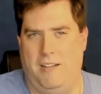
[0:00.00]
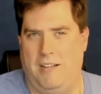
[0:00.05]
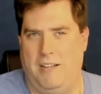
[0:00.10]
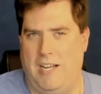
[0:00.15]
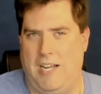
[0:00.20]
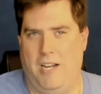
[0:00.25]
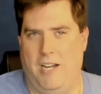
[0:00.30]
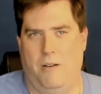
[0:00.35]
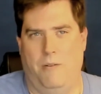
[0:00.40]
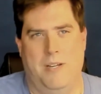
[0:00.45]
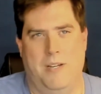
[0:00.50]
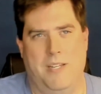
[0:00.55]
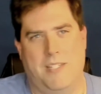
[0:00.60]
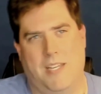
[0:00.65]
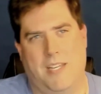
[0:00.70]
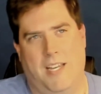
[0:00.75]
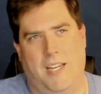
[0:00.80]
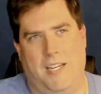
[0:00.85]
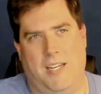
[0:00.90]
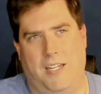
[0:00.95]
I always
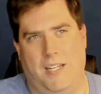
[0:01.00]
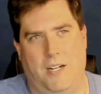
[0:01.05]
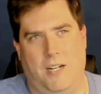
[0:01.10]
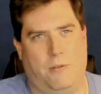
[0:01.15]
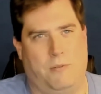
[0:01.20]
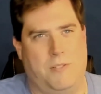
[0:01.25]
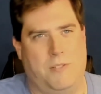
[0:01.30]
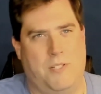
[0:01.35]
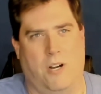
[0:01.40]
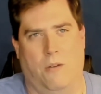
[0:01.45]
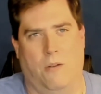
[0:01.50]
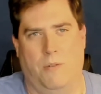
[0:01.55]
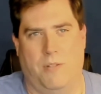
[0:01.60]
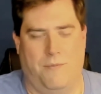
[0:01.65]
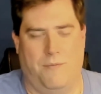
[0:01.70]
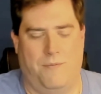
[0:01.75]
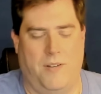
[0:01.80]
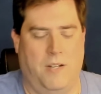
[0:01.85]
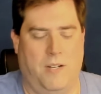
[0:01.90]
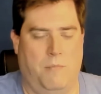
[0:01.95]
say, start with the
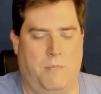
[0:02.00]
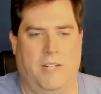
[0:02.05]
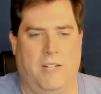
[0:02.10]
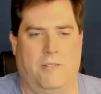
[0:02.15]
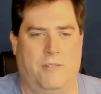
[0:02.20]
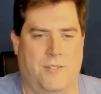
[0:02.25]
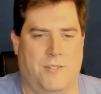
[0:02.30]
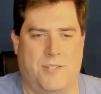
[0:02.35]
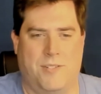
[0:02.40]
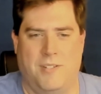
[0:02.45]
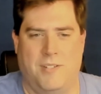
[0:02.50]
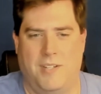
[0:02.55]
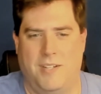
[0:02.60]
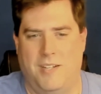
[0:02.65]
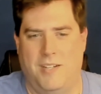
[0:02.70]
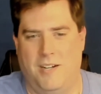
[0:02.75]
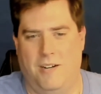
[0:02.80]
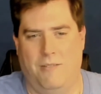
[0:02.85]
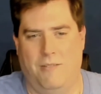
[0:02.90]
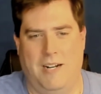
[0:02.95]
fundamentals
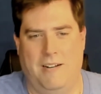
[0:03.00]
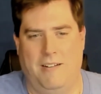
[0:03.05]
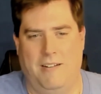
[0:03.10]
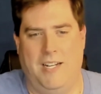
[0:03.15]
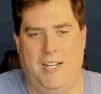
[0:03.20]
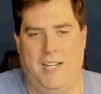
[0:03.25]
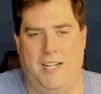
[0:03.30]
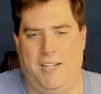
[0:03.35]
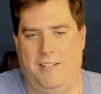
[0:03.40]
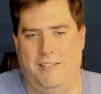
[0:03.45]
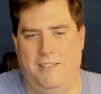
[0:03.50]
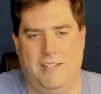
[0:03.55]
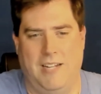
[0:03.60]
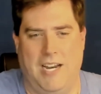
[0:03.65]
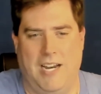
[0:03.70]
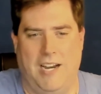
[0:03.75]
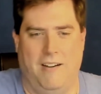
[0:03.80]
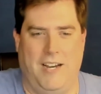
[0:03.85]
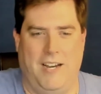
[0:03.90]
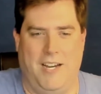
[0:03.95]
around any
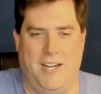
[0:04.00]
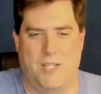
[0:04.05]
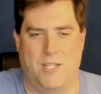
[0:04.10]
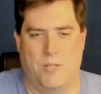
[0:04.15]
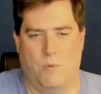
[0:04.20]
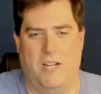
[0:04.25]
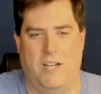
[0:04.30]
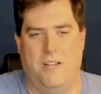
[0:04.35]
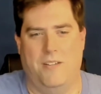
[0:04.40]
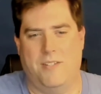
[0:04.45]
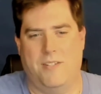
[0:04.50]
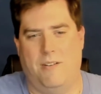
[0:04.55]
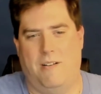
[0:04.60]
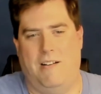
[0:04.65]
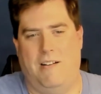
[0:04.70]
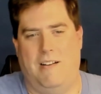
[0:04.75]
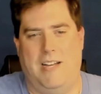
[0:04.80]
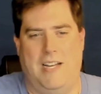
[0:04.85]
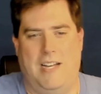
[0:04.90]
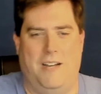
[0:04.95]
area as well. So
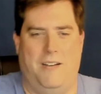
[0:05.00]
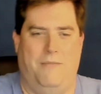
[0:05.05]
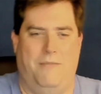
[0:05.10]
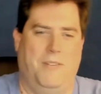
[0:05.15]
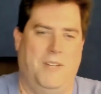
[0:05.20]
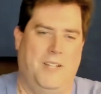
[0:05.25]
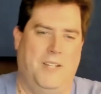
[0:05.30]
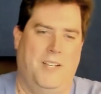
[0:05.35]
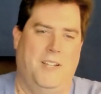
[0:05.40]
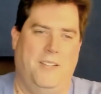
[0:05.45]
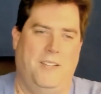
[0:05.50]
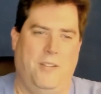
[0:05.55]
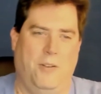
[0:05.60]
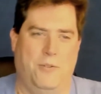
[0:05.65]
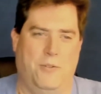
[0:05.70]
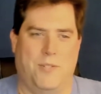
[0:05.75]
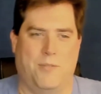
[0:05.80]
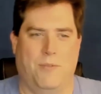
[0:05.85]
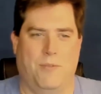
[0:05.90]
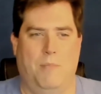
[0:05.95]
I'll have
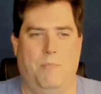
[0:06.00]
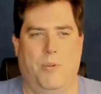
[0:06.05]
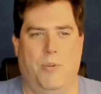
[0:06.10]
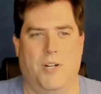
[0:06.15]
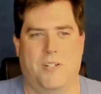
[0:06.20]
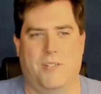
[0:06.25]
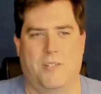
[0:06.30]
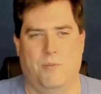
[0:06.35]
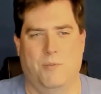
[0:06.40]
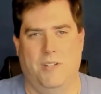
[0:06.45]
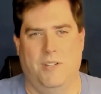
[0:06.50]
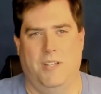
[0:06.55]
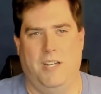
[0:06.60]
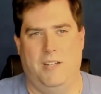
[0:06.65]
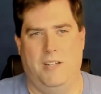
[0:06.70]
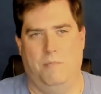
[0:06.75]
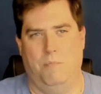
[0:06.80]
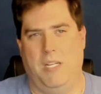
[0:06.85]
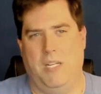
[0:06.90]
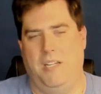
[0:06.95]
those three books really
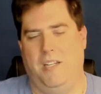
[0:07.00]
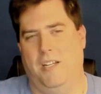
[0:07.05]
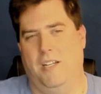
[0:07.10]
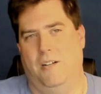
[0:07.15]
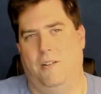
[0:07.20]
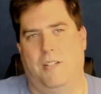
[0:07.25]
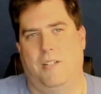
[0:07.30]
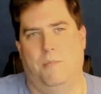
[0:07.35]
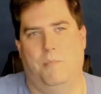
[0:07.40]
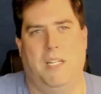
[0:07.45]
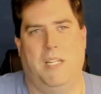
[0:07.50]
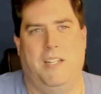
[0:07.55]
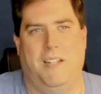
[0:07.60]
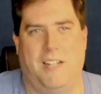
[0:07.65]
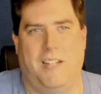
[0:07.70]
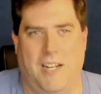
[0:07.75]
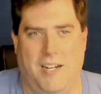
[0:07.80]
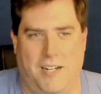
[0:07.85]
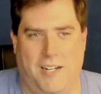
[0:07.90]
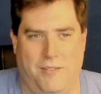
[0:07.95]
could be
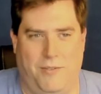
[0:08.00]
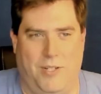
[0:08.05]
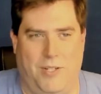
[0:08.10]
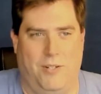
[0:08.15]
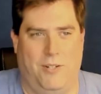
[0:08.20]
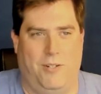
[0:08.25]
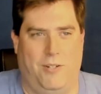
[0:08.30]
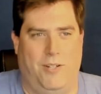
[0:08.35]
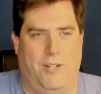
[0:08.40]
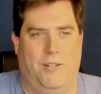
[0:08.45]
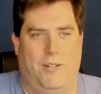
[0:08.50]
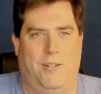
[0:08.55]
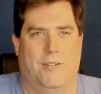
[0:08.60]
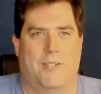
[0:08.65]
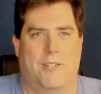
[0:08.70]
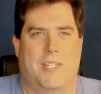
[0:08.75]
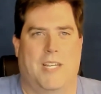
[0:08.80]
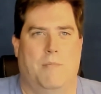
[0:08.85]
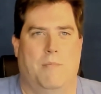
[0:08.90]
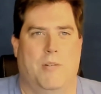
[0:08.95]
kind of your
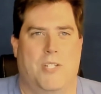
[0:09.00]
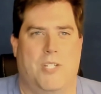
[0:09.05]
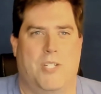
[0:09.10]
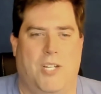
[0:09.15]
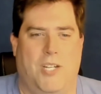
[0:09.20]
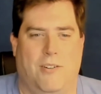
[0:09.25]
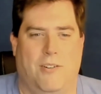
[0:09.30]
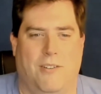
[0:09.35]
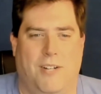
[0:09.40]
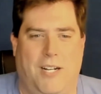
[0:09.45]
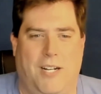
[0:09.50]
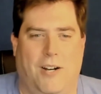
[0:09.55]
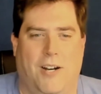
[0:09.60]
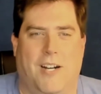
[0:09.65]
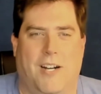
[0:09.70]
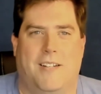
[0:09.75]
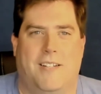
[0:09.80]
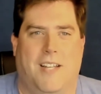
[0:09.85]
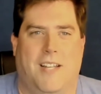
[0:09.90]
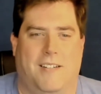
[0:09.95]
cybersecurity
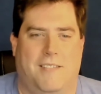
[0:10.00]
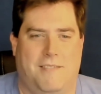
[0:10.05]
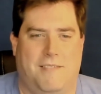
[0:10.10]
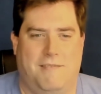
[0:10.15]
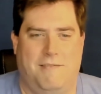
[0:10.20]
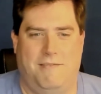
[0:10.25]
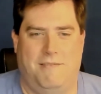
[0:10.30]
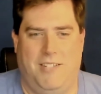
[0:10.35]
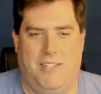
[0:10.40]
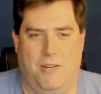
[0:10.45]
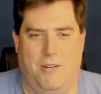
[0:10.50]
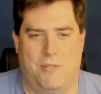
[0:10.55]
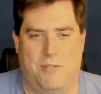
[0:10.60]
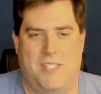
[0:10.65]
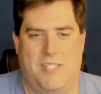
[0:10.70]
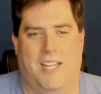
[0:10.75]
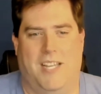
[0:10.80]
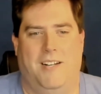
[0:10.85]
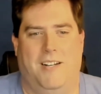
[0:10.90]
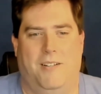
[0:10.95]
architect,
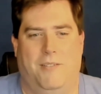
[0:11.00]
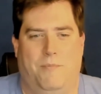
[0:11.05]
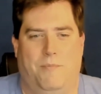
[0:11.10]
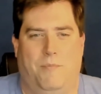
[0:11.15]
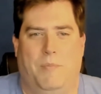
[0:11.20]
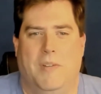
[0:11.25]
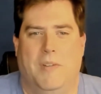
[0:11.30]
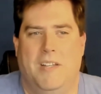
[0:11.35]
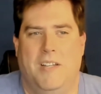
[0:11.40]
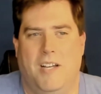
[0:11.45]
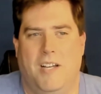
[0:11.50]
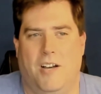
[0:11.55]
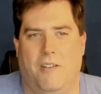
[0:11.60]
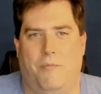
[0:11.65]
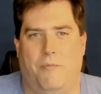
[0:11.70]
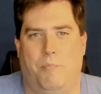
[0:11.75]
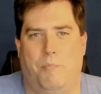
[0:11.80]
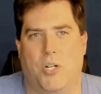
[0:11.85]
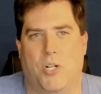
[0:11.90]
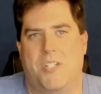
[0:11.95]
set
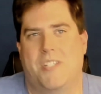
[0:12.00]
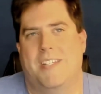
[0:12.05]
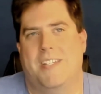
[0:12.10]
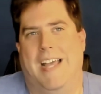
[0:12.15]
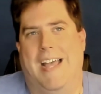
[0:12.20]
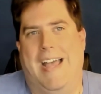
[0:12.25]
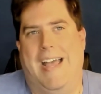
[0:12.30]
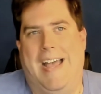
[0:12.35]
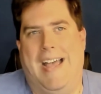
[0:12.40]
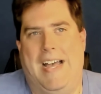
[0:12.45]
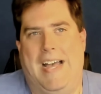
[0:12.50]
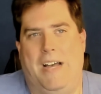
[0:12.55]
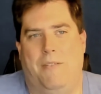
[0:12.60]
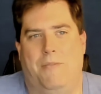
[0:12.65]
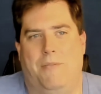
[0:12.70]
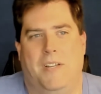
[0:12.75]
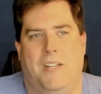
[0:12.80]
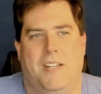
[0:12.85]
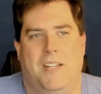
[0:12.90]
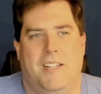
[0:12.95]
of books to have.